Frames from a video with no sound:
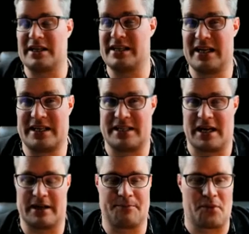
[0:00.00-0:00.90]

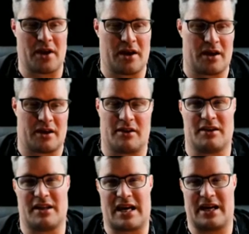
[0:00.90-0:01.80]
Ninja.
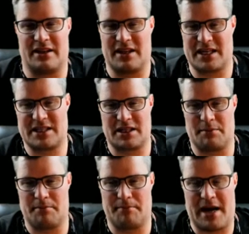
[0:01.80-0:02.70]
That this
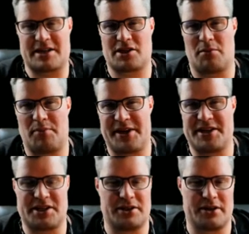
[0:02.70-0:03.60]
bash
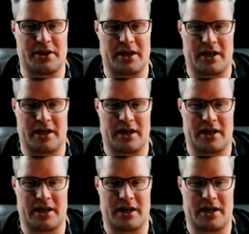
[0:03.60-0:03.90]
completion